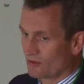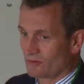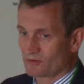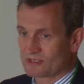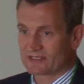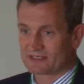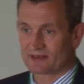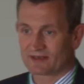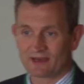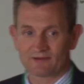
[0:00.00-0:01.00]
economy will take
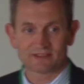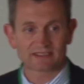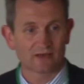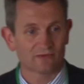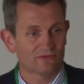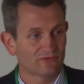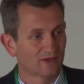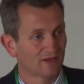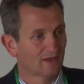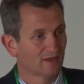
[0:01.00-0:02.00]
care of itself
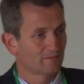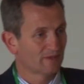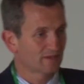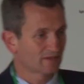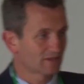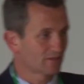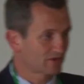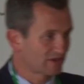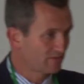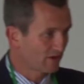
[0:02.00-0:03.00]
because
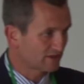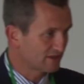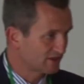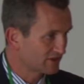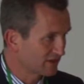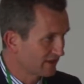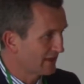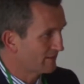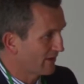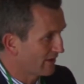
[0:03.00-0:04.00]
commodity prices are just going to
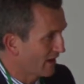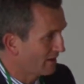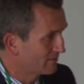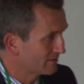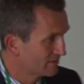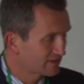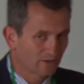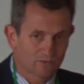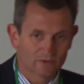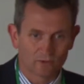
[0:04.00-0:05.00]
keep going up.
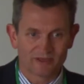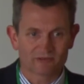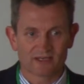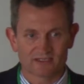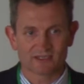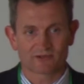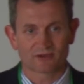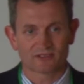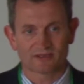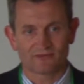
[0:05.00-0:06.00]
So we'd all be crazy to
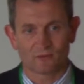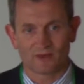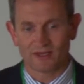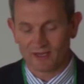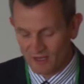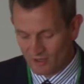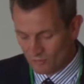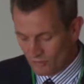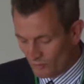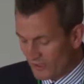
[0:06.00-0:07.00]
throw stuff away.
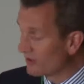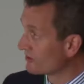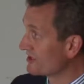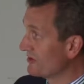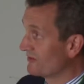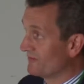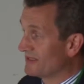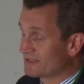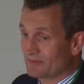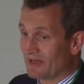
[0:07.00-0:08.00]
We're not so
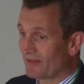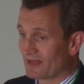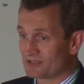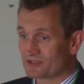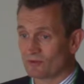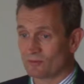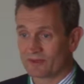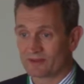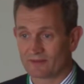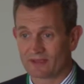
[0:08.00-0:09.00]
convinced about that at all.
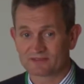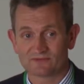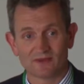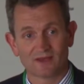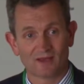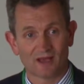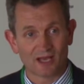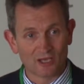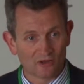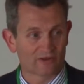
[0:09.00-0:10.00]
We think there's
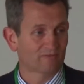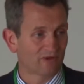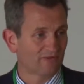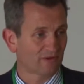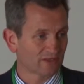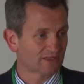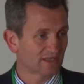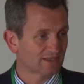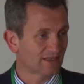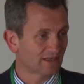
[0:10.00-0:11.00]
a lot of
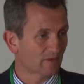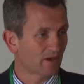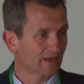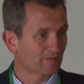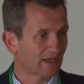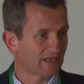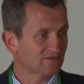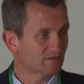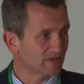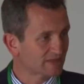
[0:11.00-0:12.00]
volatility in the
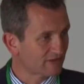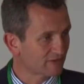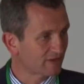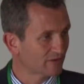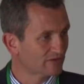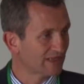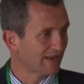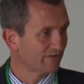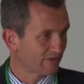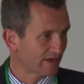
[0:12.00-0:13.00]
marketplace for materials
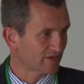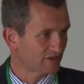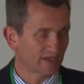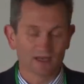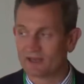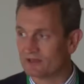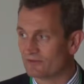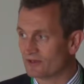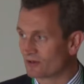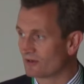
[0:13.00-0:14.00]
and for energy, and
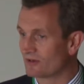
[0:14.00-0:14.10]
you've only got to